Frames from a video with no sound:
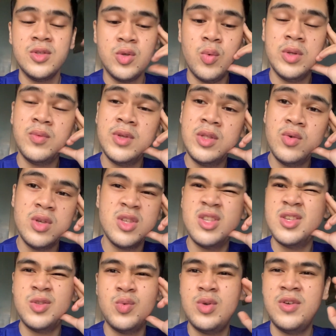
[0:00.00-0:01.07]
So what we do is
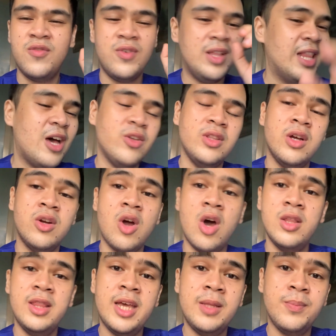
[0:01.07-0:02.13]
just we fill out our
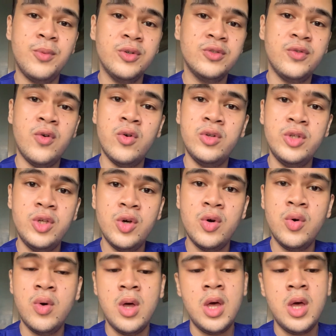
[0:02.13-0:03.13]
online portfolio